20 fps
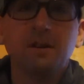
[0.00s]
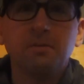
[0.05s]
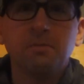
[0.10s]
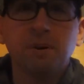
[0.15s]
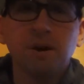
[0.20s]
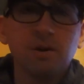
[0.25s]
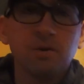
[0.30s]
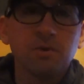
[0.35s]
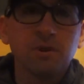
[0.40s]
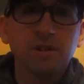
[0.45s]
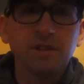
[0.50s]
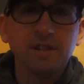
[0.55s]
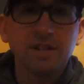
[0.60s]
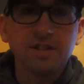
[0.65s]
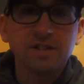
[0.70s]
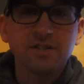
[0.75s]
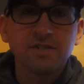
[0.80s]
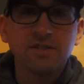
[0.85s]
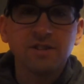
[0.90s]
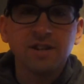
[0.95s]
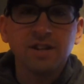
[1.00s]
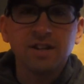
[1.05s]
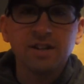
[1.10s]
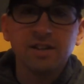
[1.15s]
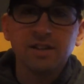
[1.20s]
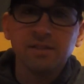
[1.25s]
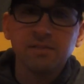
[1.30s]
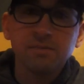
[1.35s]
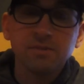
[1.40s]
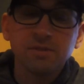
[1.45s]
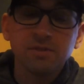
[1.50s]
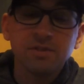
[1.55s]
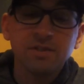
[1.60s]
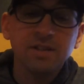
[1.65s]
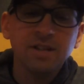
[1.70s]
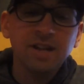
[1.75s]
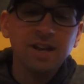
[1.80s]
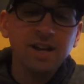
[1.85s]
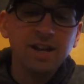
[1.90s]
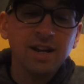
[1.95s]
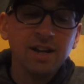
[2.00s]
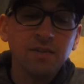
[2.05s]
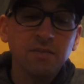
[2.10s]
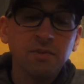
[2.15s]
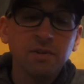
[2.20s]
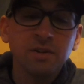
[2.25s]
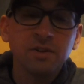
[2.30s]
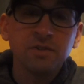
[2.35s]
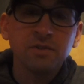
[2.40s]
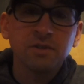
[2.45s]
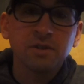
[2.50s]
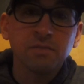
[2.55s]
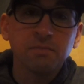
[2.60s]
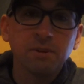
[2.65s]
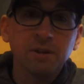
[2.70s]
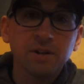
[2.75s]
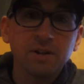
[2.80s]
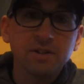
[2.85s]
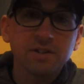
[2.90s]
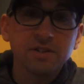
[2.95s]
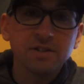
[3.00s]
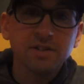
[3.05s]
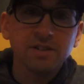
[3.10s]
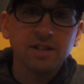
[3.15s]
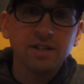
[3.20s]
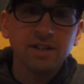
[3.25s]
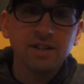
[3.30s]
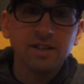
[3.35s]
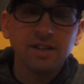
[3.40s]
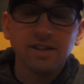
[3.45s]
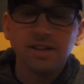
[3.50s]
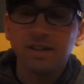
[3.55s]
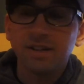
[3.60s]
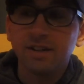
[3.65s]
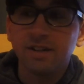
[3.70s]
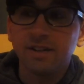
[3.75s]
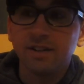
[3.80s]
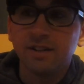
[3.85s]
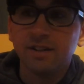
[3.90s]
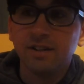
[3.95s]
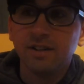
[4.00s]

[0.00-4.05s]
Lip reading: my run yesterday in them. So today I kind of want to do a comparison and a